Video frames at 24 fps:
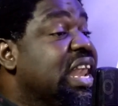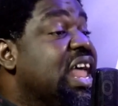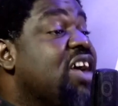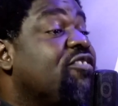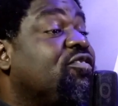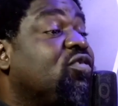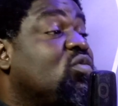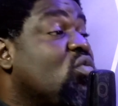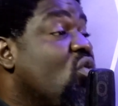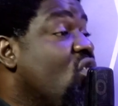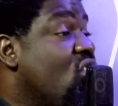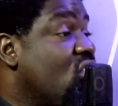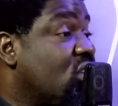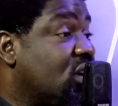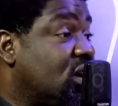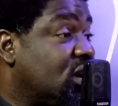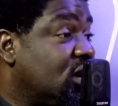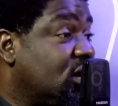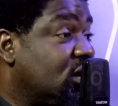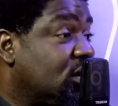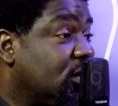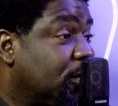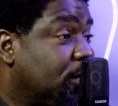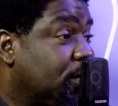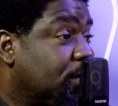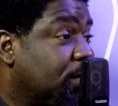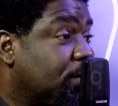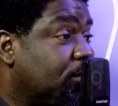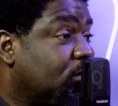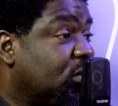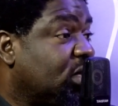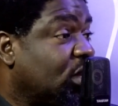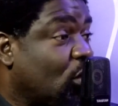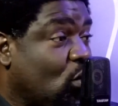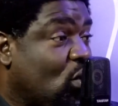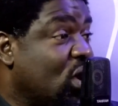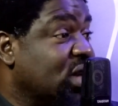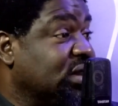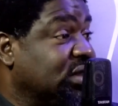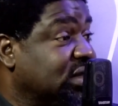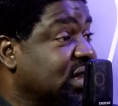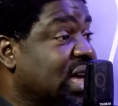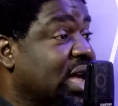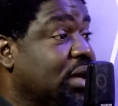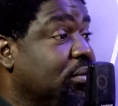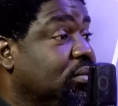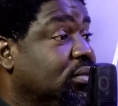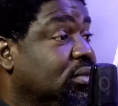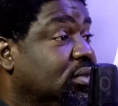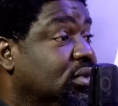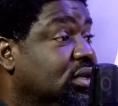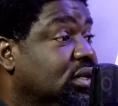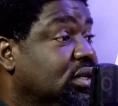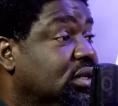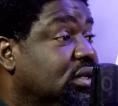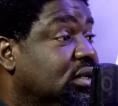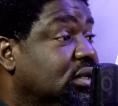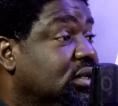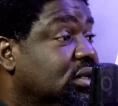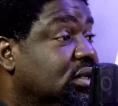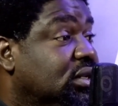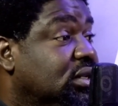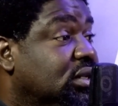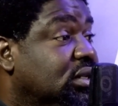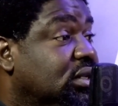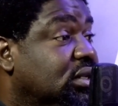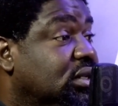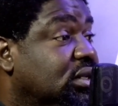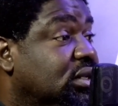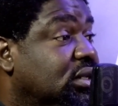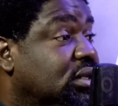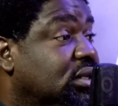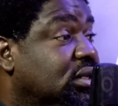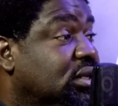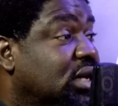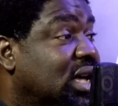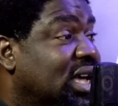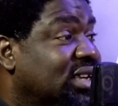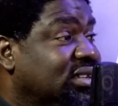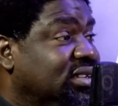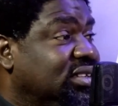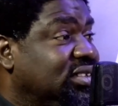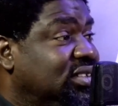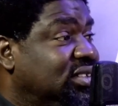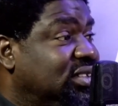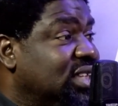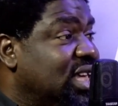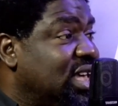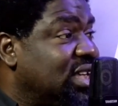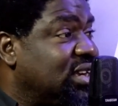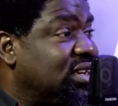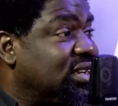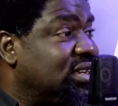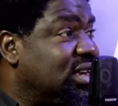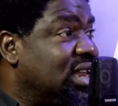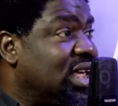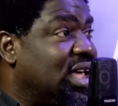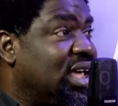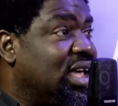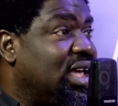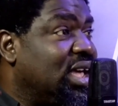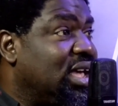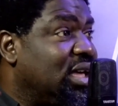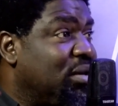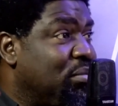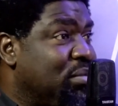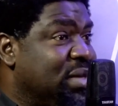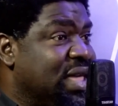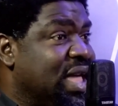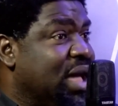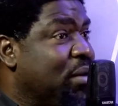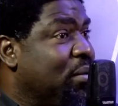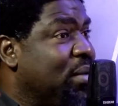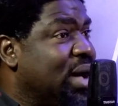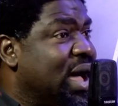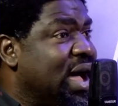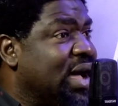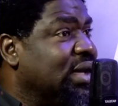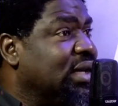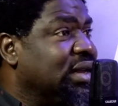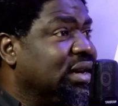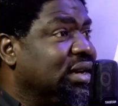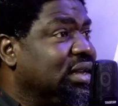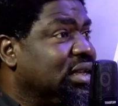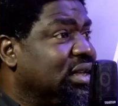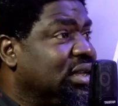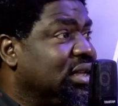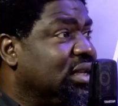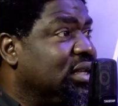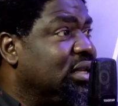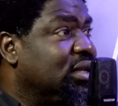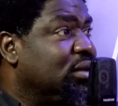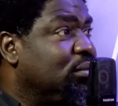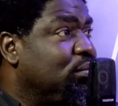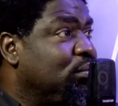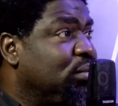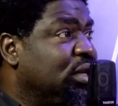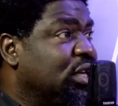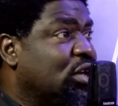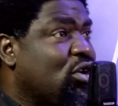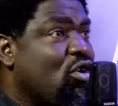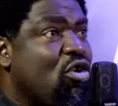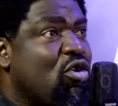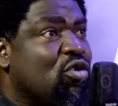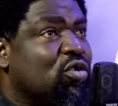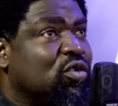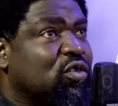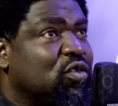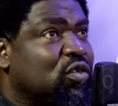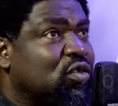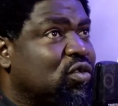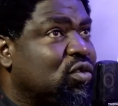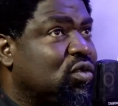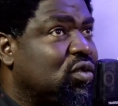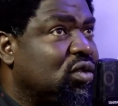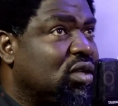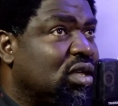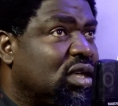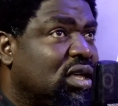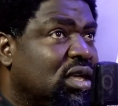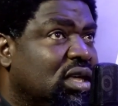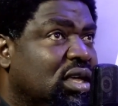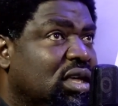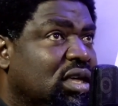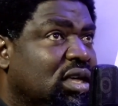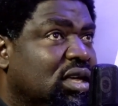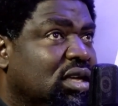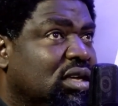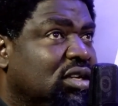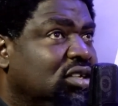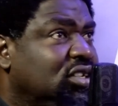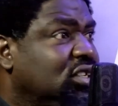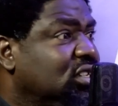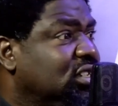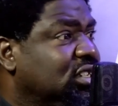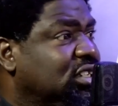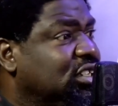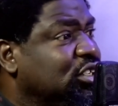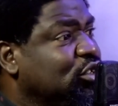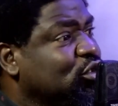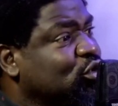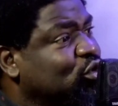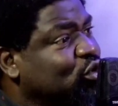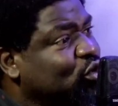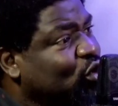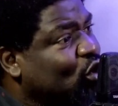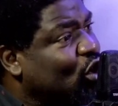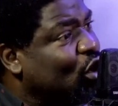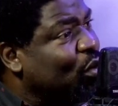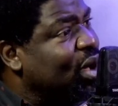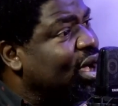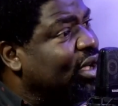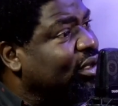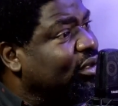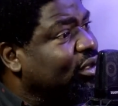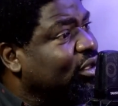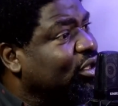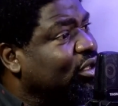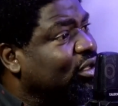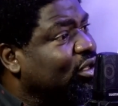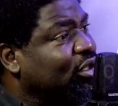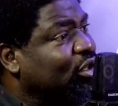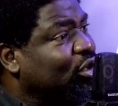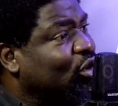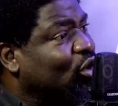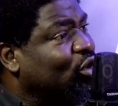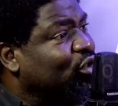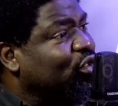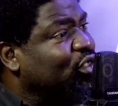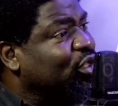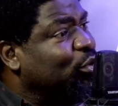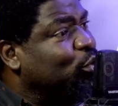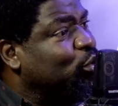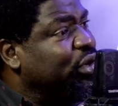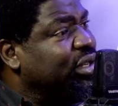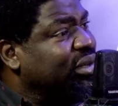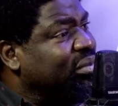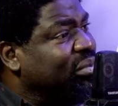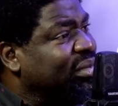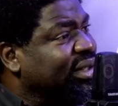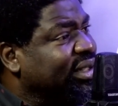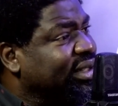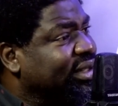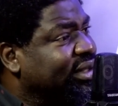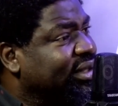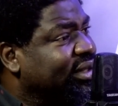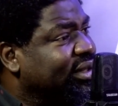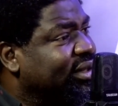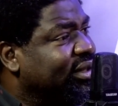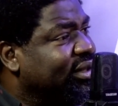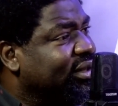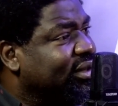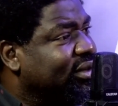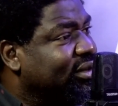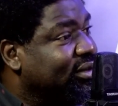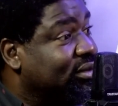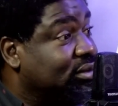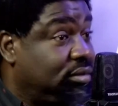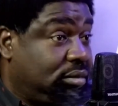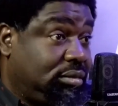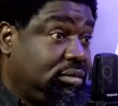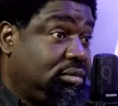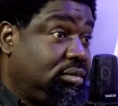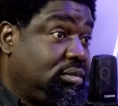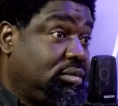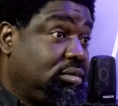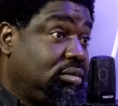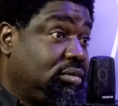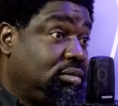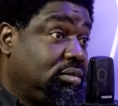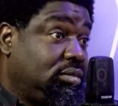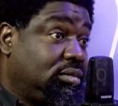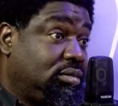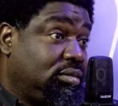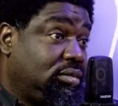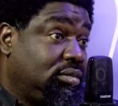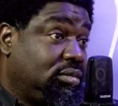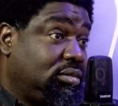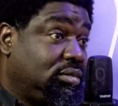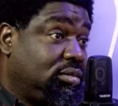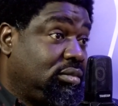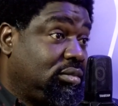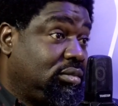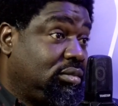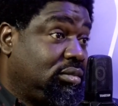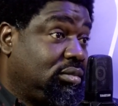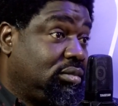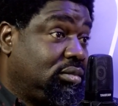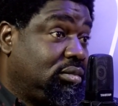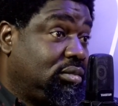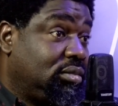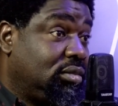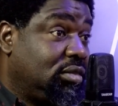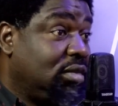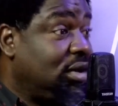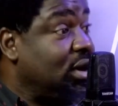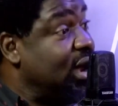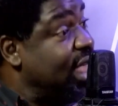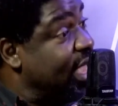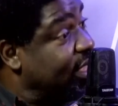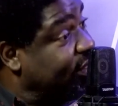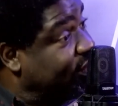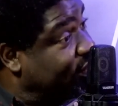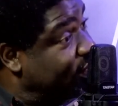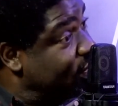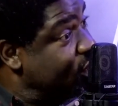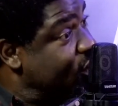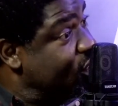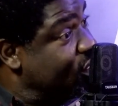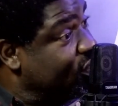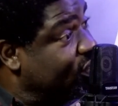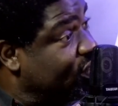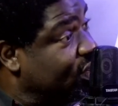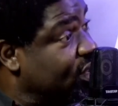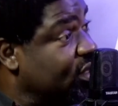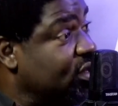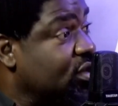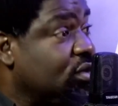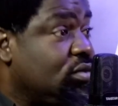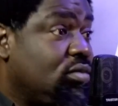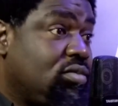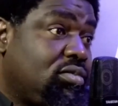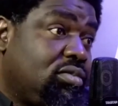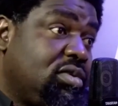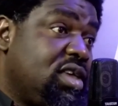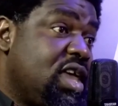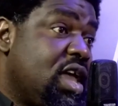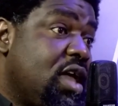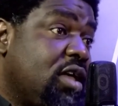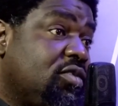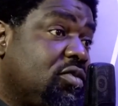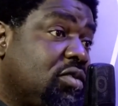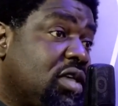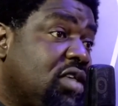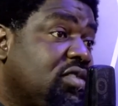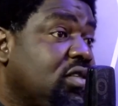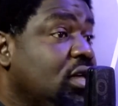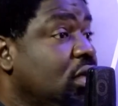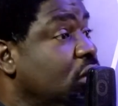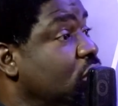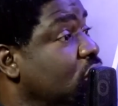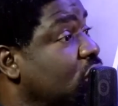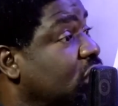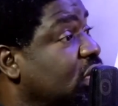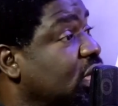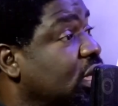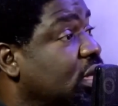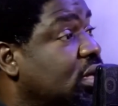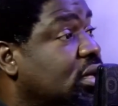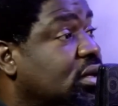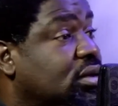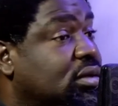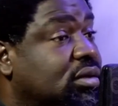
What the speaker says: left work one time and she said, I'm angry because she didn't used to come and gossip with me. Mm-hmm. I'm like, seriously? Yes. I said, okay.